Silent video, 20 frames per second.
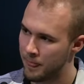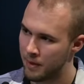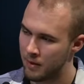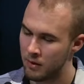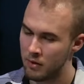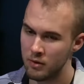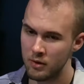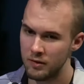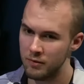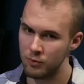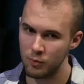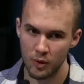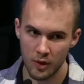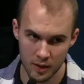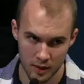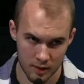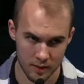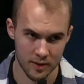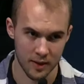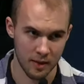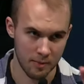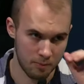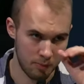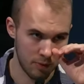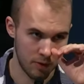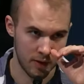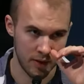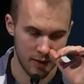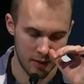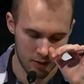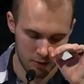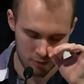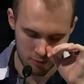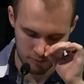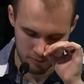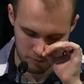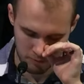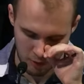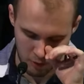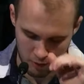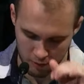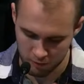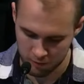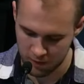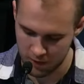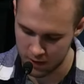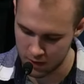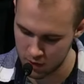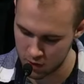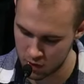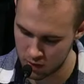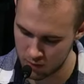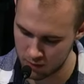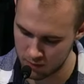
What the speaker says: I'll give one example and then I'll finish.